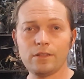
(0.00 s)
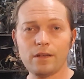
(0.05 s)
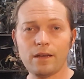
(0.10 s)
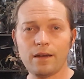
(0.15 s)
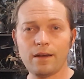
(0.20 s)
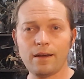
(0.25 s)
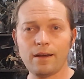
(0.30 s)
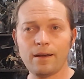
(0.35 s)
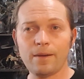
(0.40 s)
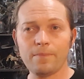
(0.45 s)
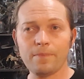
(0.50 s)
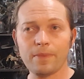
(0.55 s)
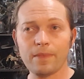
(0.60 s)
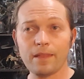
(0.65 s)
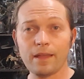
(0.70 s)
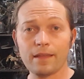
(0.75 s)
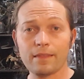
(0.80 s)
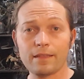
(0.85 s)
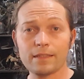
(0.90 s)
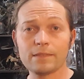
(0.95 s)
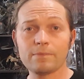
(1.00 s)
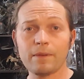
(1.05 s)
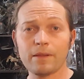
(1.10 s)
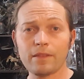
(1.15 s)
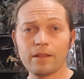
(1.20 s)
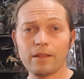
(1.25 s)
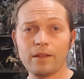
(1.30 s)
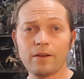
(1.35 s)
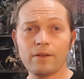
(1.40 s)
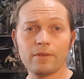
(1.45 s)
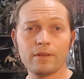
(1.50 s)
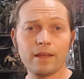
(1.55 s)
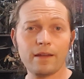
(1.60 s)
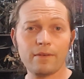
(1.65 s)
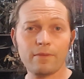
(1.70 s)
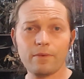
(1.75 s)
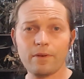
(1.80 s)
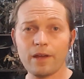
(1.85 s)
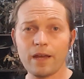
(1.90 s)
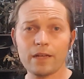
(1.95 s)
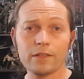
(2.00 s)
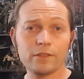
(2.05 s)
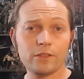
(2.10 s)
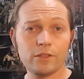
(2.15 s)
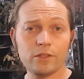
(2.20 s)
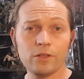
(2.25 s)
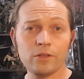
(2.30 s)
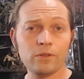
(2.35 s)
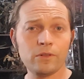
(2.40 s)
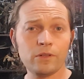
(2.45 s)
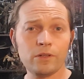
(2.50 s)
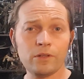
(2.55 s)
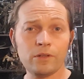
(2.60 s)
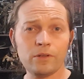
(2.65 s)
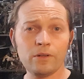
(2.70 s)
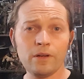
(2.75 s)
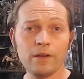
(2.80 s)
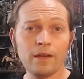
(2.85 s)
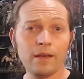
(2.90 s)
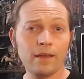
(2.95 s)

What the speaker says: like this month alone, we got 2 new